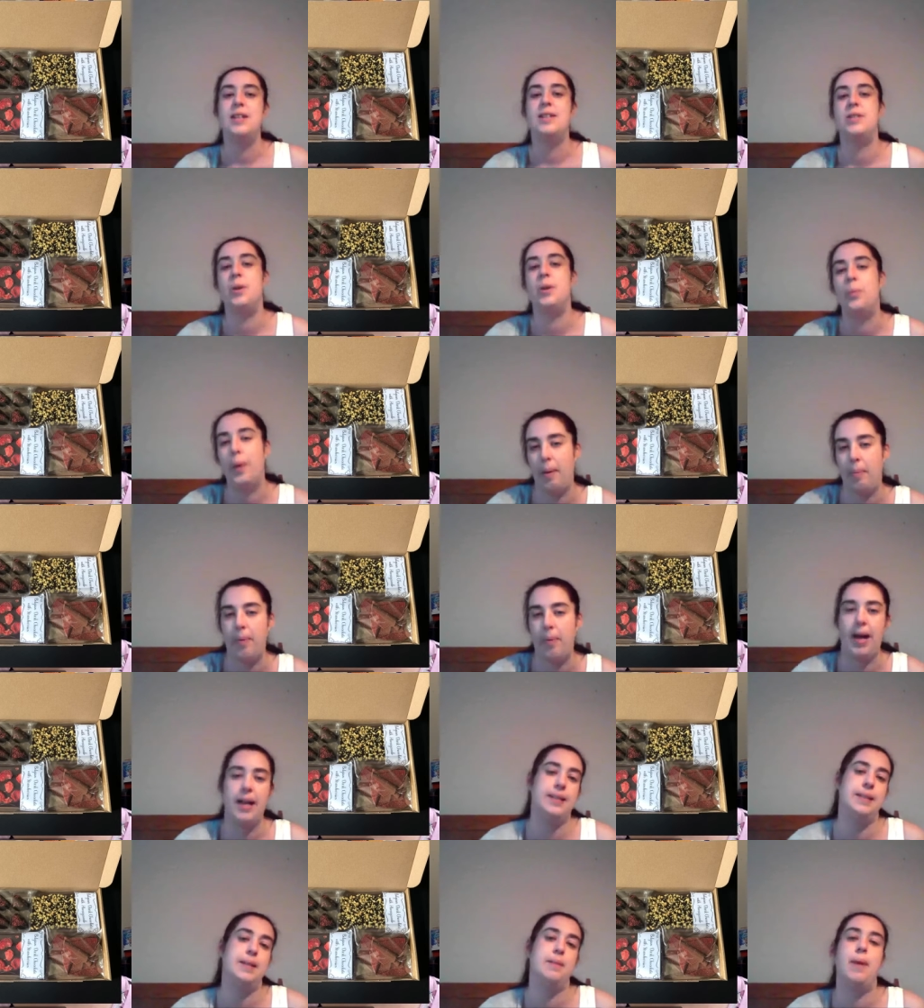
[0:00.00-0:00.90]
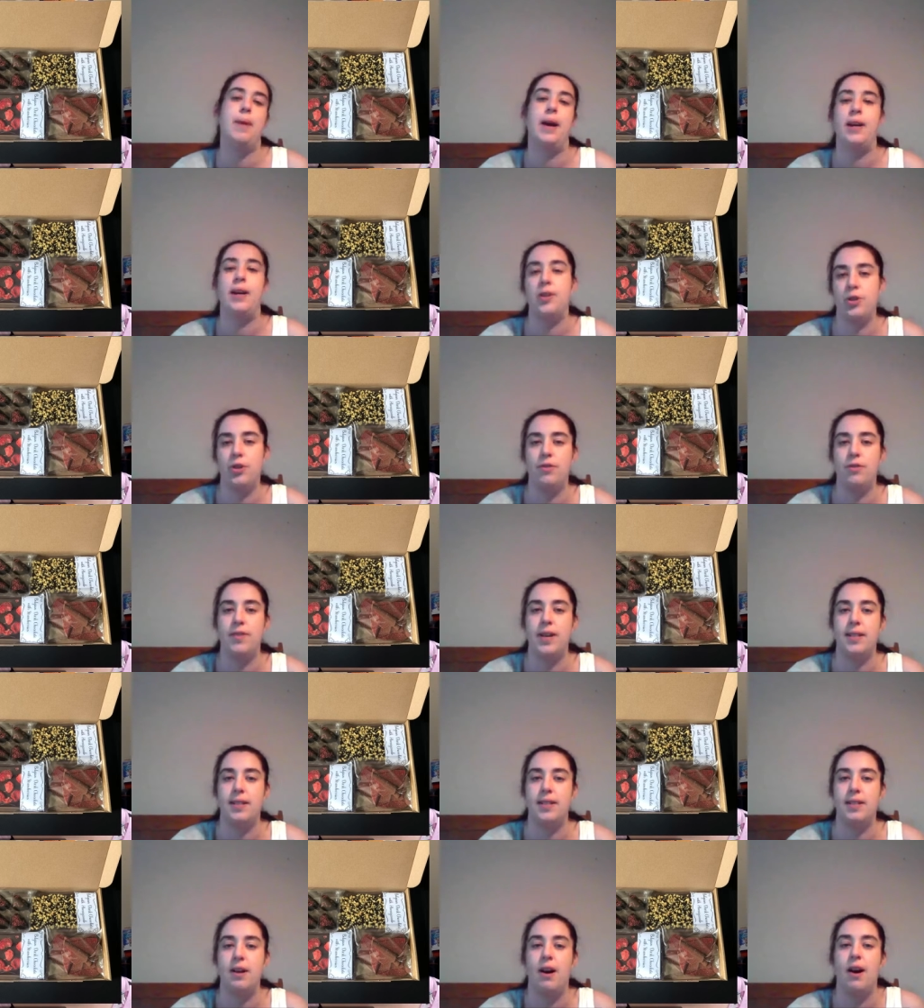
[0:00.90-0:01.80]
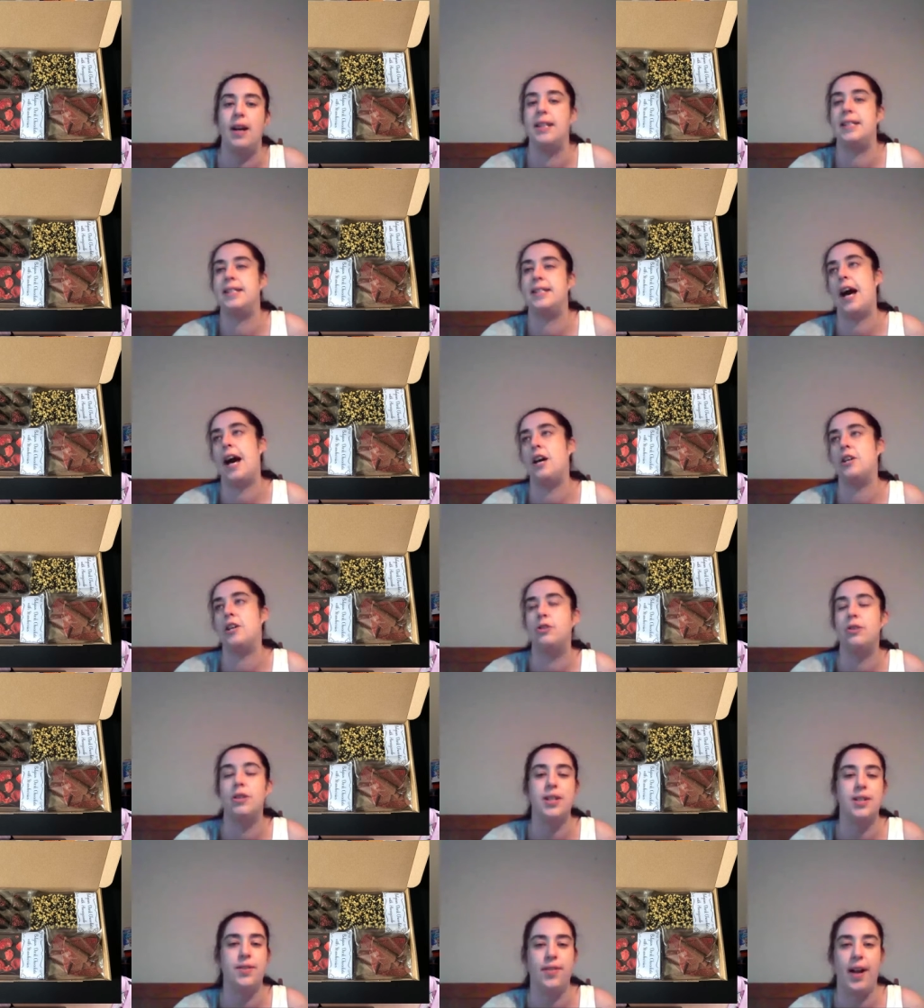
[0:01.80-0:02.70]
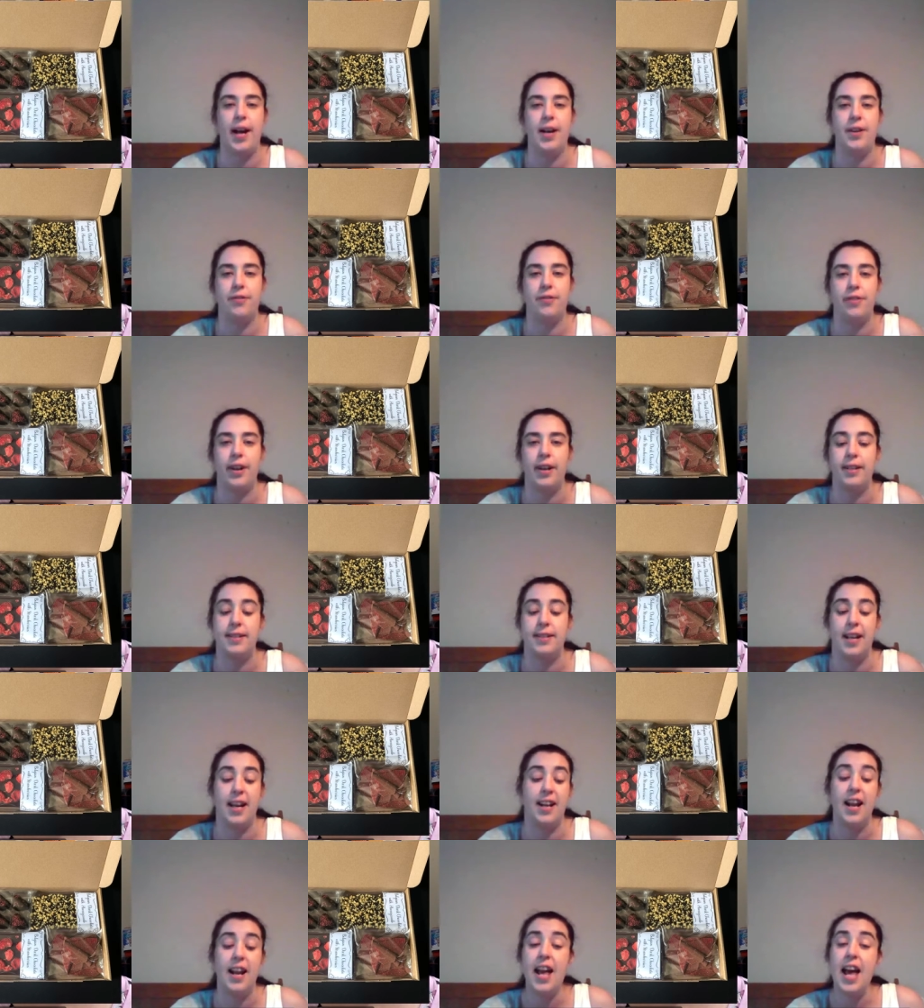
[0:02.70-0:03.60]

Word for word: to whisk it to make sure it's nice to add all his flavourings in